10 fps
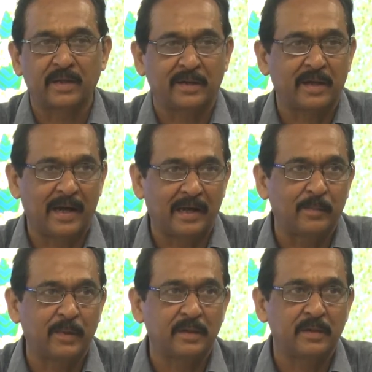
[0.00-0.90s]
the
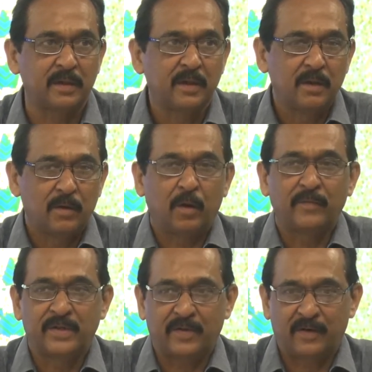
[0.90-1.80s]
element
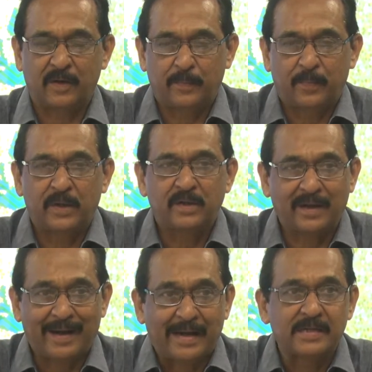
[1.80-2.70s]
of development
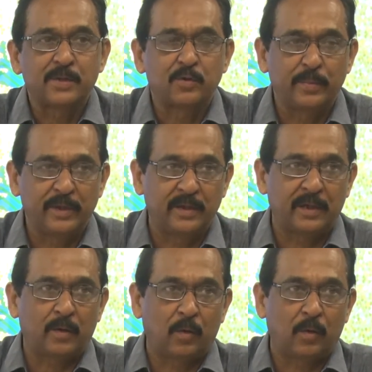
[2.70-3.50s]
has to be there